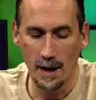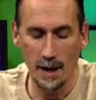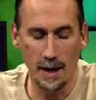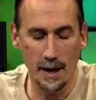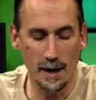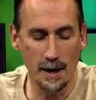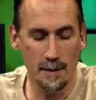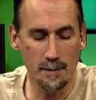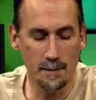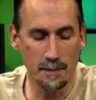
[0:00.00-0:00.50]

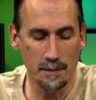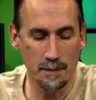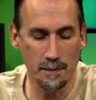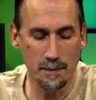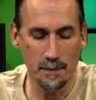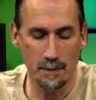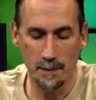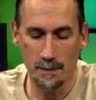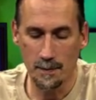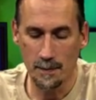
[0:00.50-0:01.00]
Um,
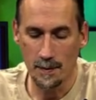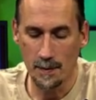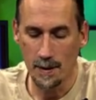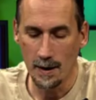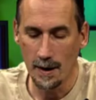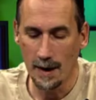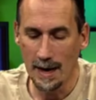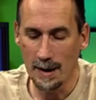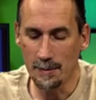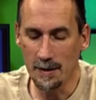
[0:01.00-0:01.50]

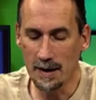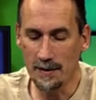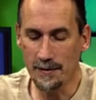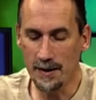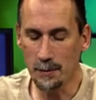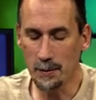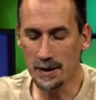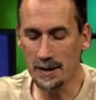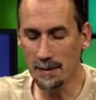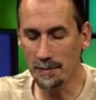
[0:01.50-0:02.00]
How about if I
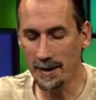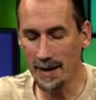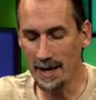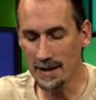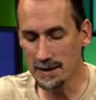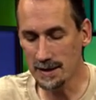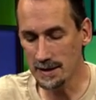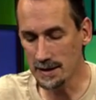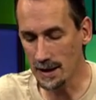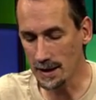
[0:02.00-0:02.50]
read the
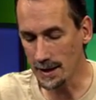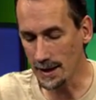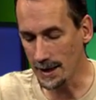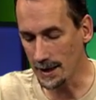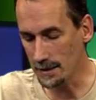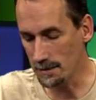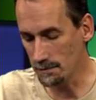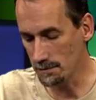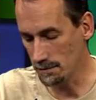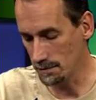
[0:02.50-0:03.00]
passage on
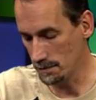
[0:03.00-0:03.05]
that